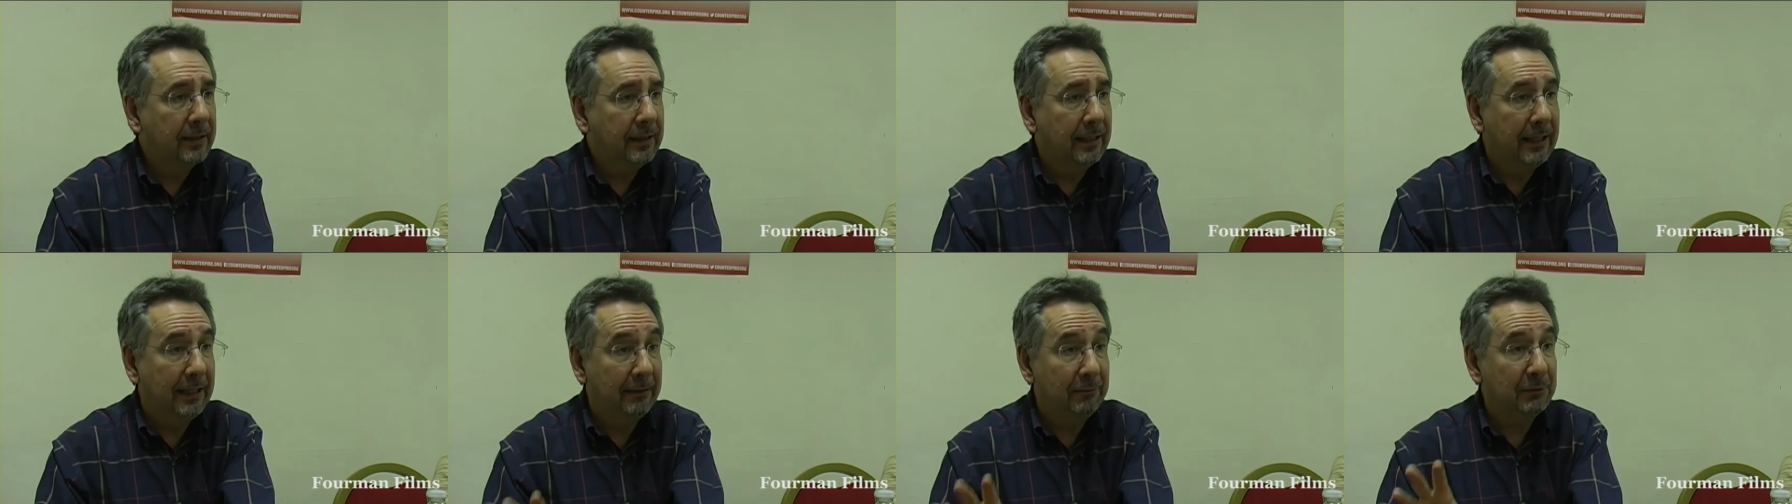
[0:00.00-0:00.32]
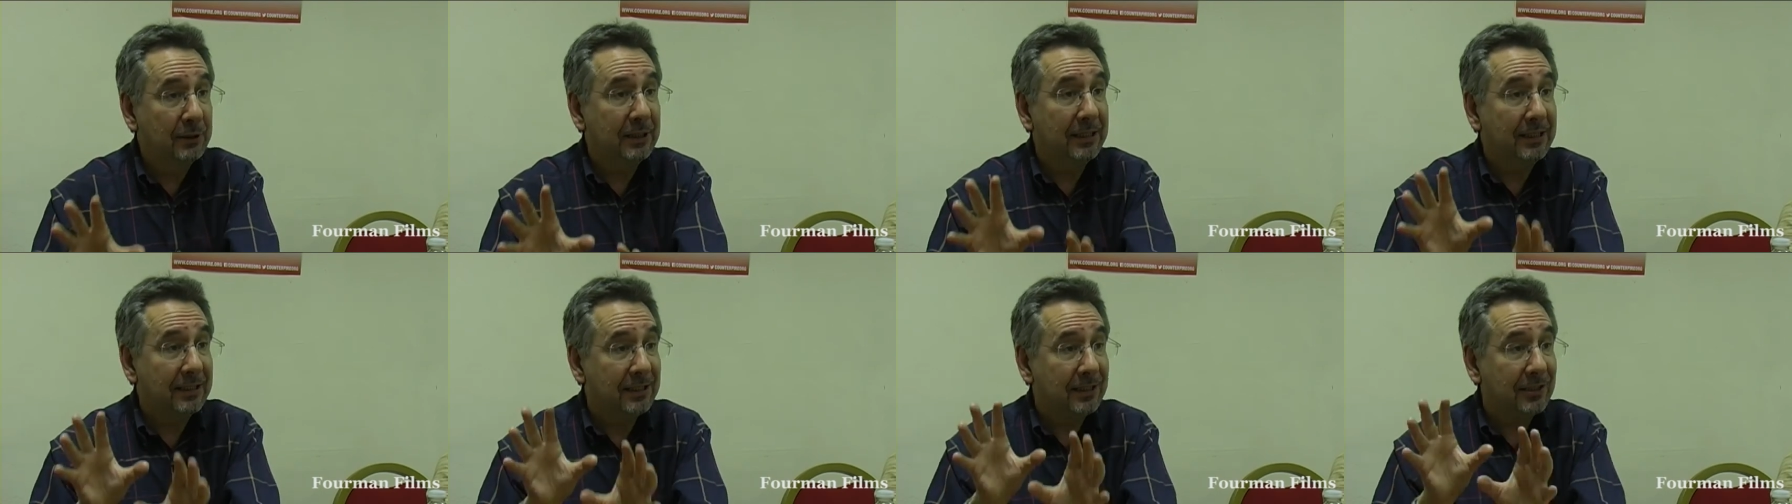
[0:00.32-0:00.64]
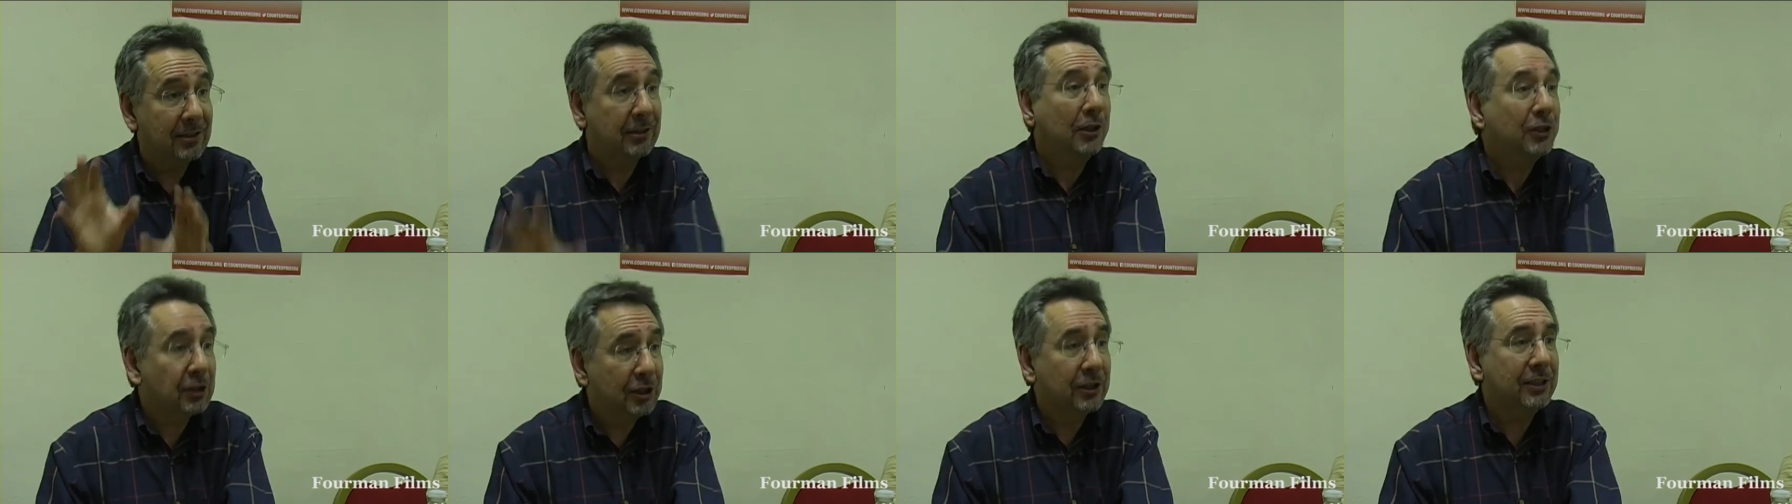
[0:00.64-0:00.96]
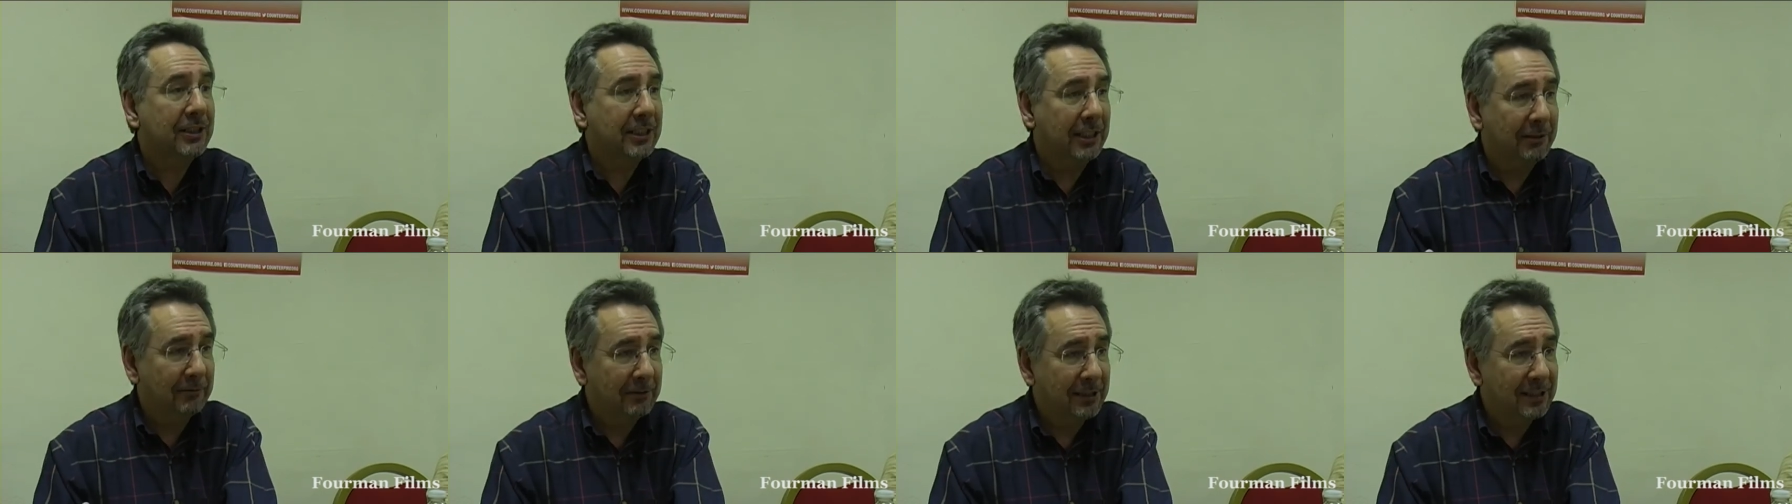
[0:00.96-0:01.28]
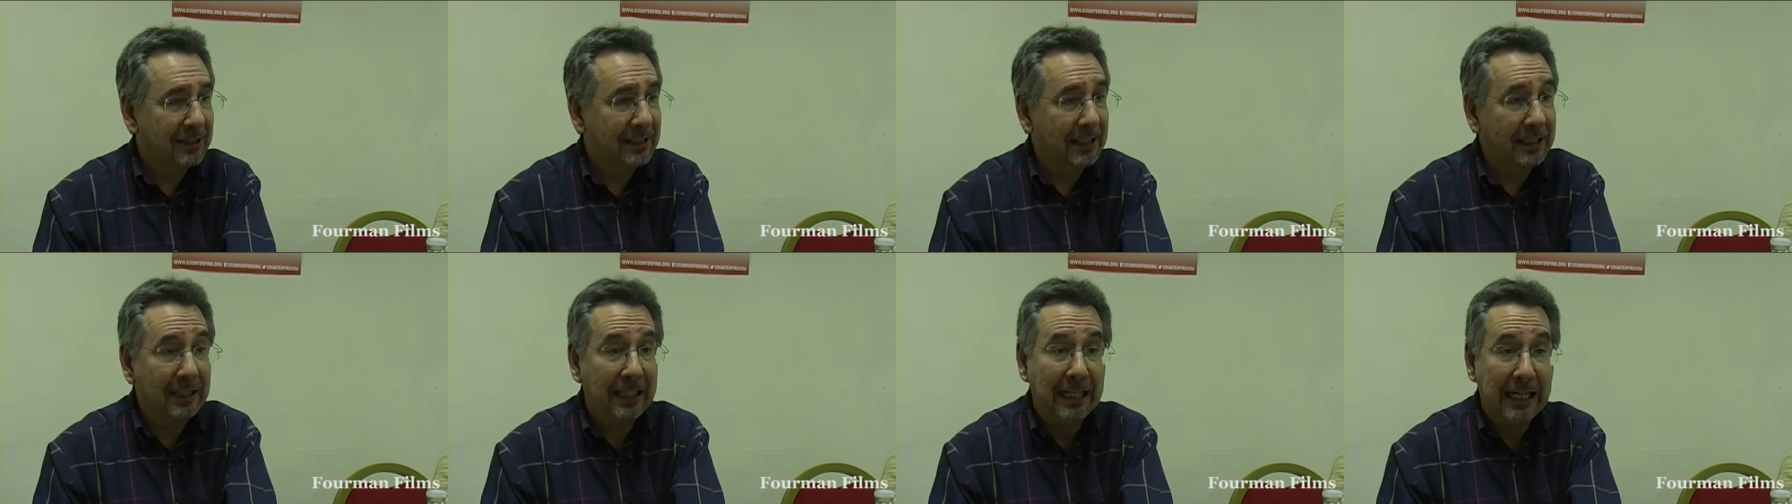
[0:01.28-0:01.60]
It was such a serious
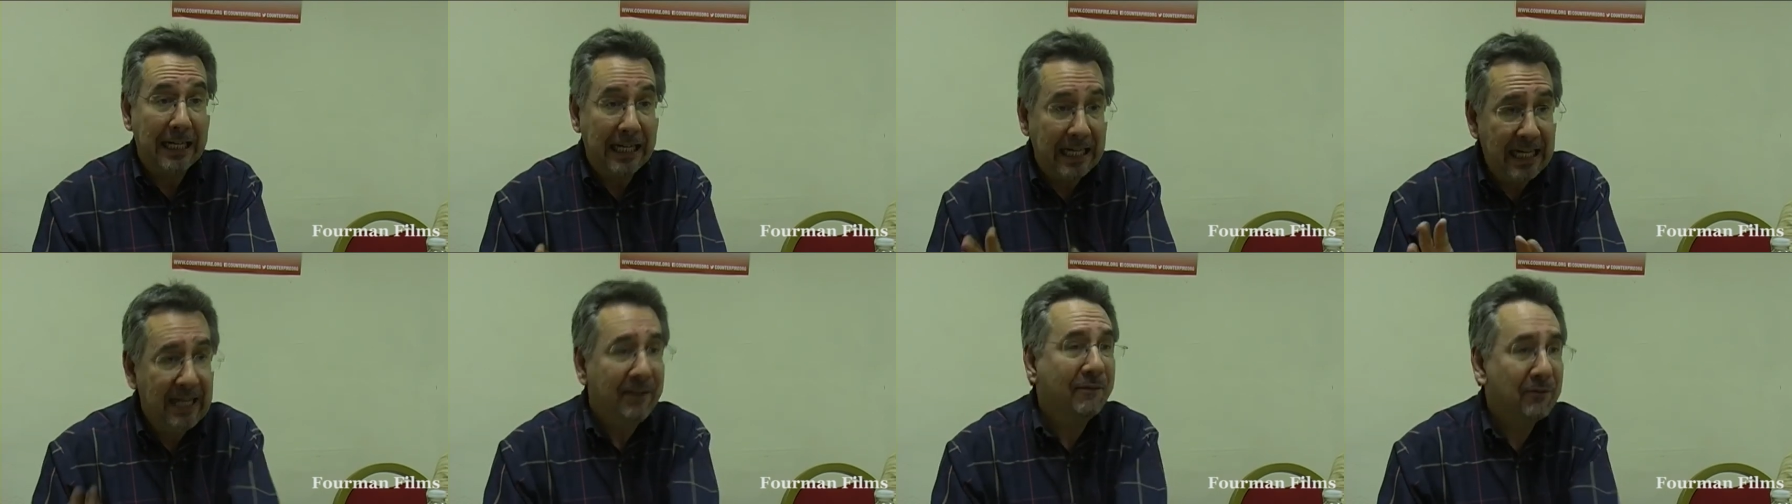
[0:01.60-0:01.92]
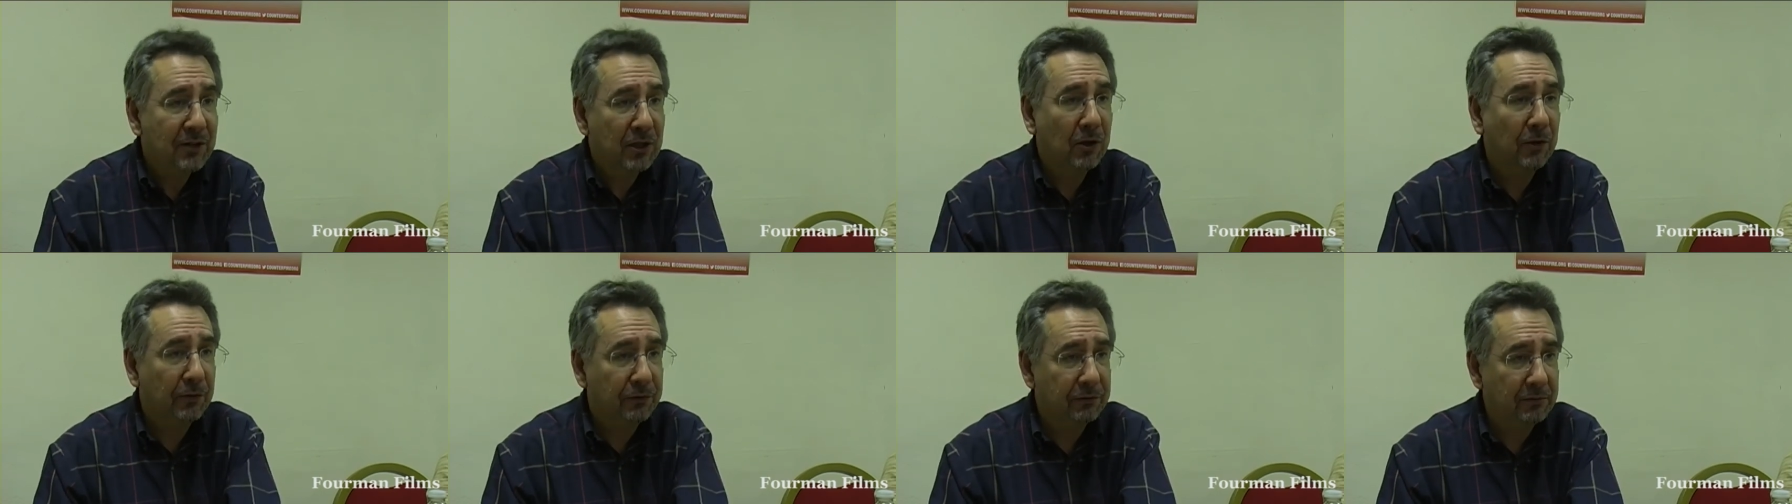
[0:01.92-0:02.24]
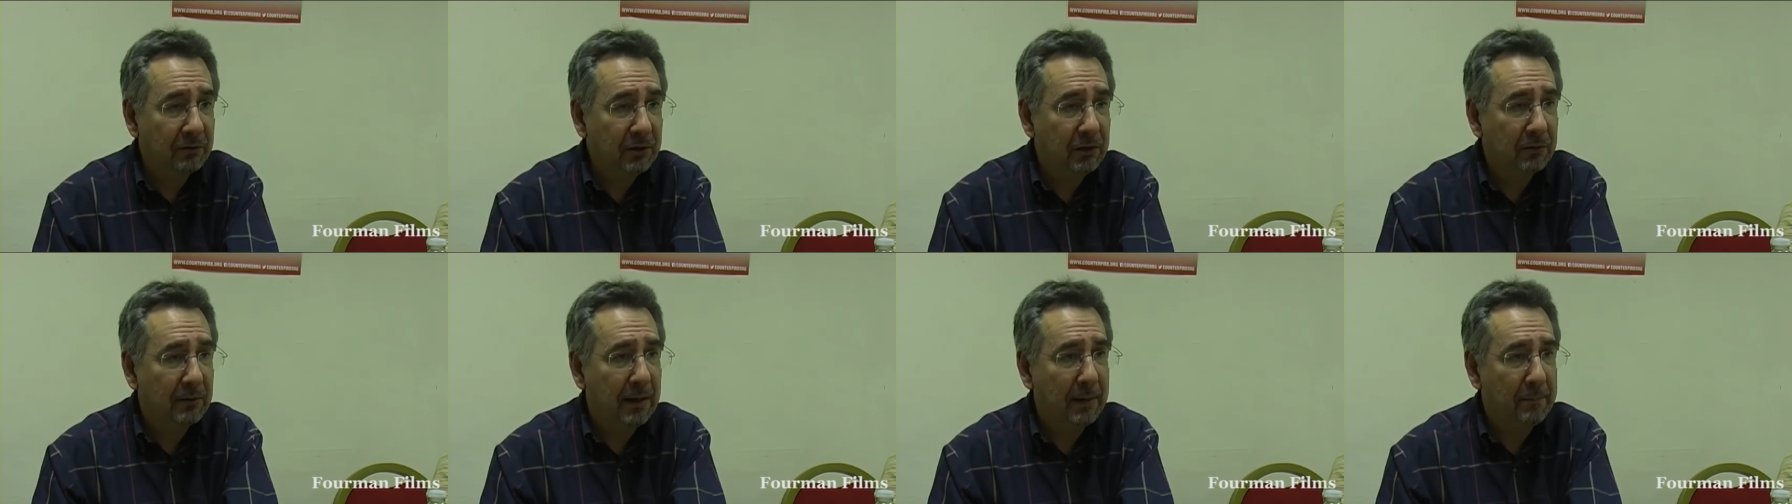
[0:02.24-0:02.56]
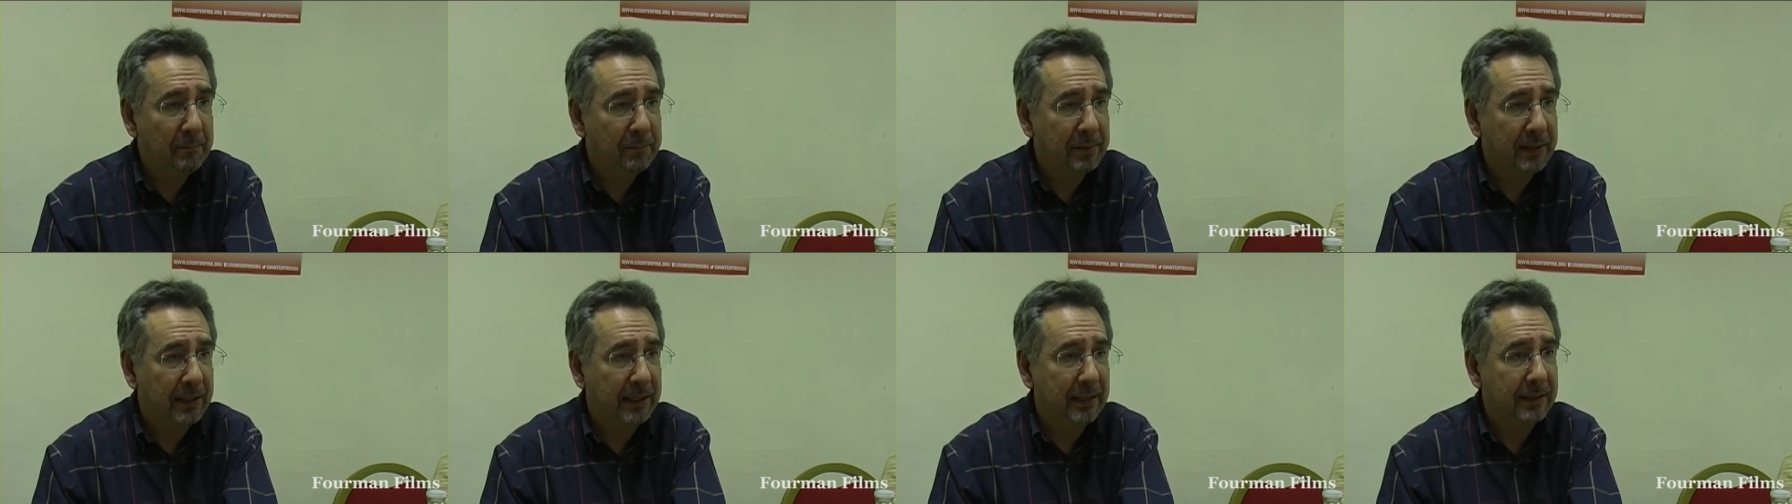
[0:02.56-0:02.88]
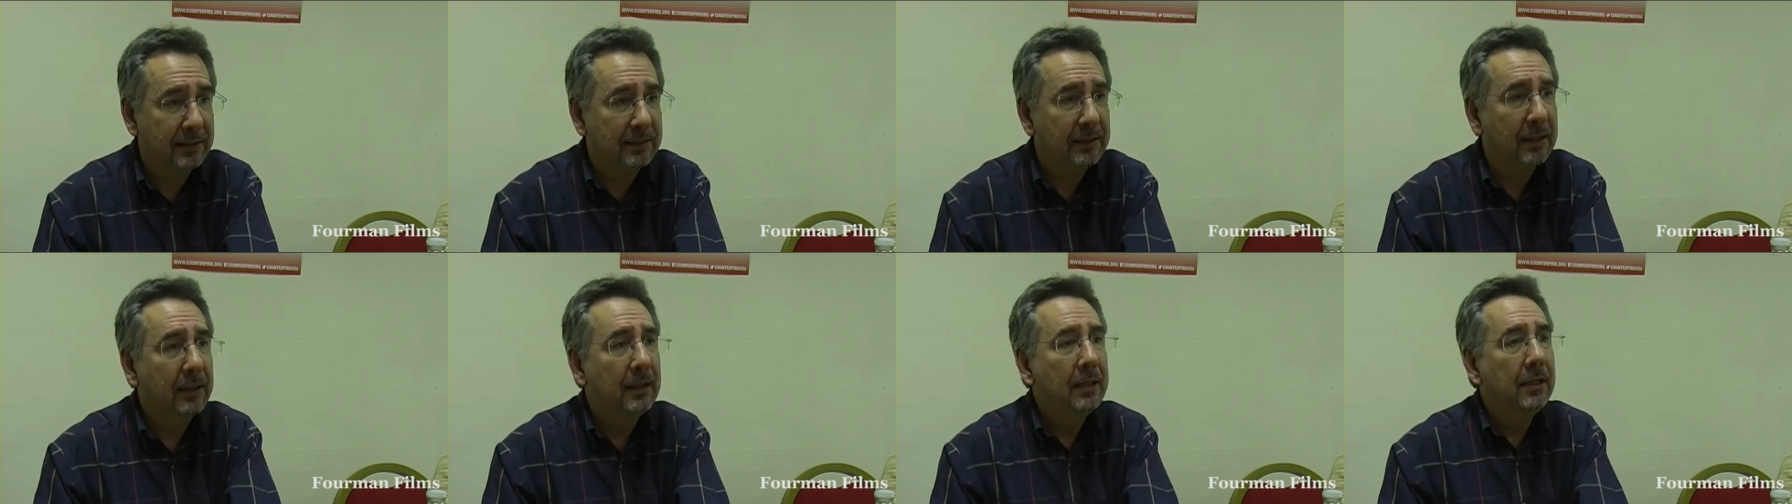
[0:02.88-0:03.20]
thing and it even got through to MPs.